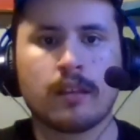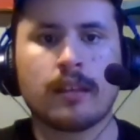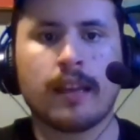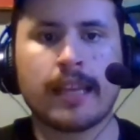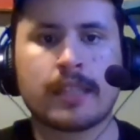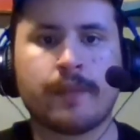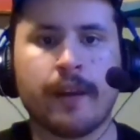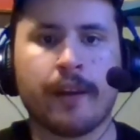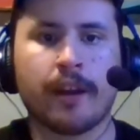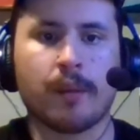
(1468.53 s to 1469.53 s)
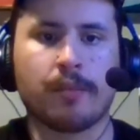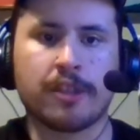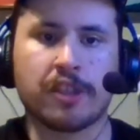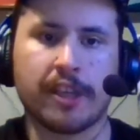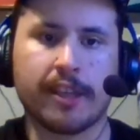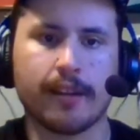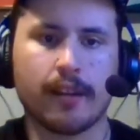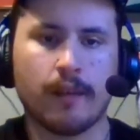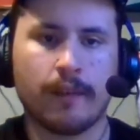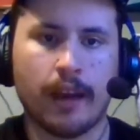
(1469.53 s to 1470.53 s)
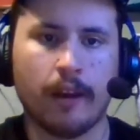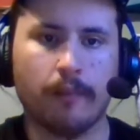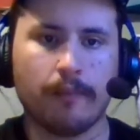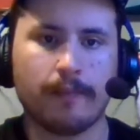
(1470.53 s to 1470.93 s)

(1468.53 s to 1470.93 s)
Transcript: It's very unappreciated of how.